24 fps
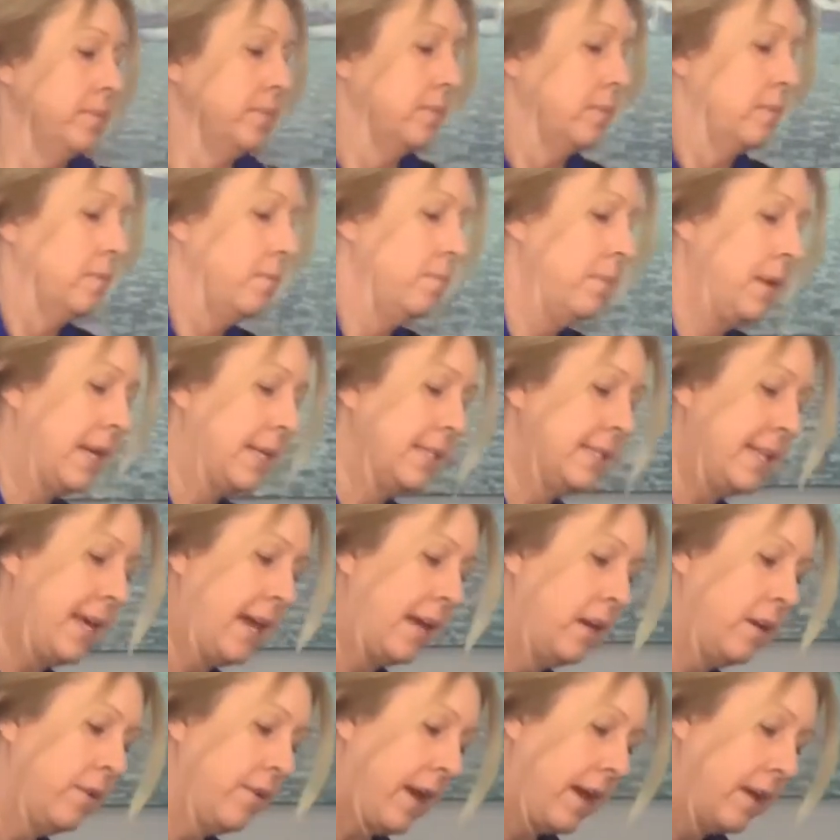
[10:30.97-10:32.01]
Mix that
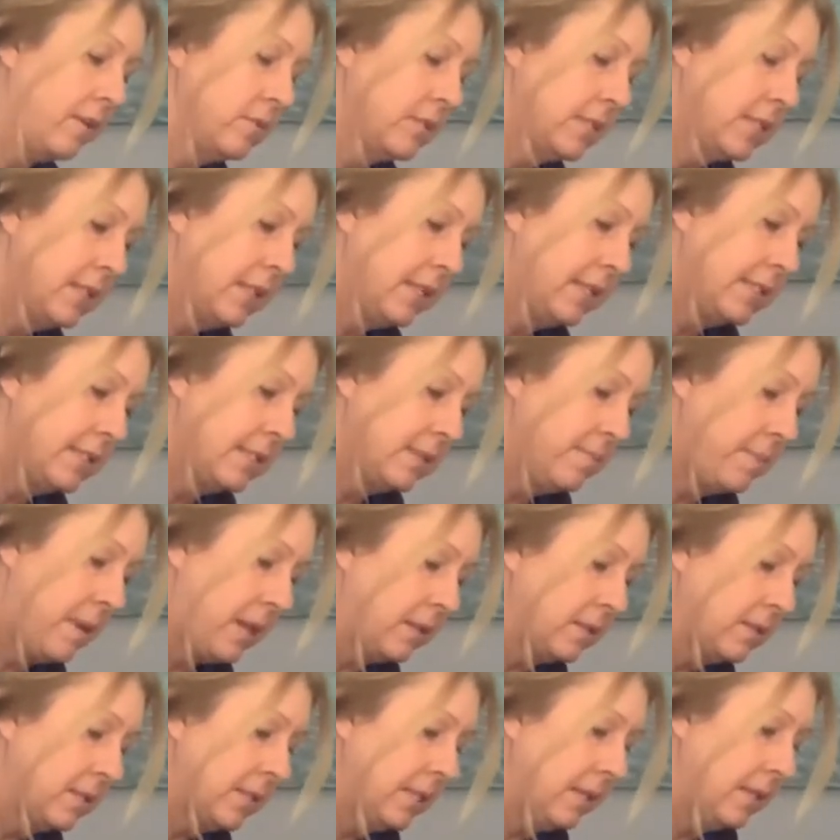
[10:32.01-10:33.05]
around till it's
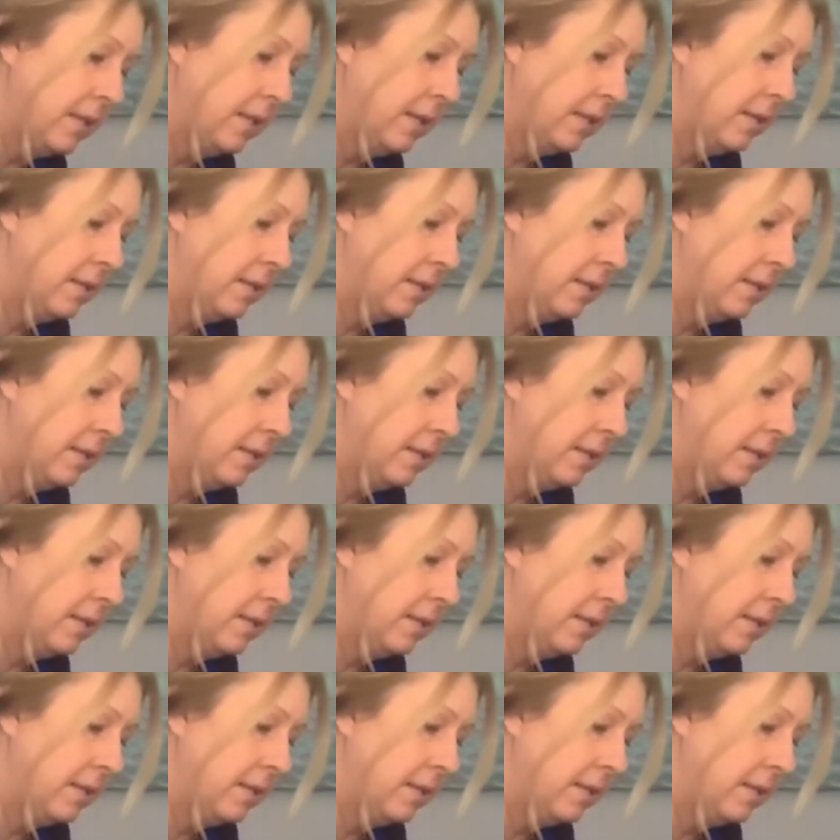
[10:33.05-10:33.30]
melted.